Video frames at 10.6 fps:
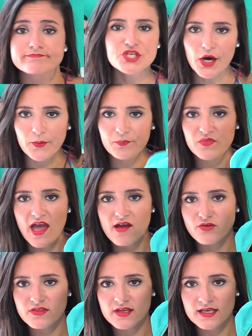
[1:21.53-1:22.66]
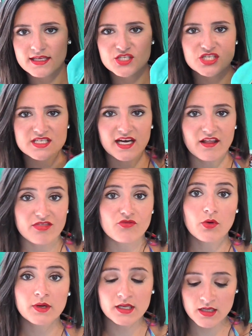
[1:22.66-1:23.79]
So everything is just kind of
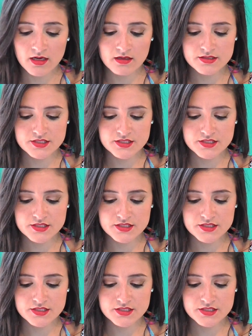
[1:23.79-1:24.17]
thrown in here.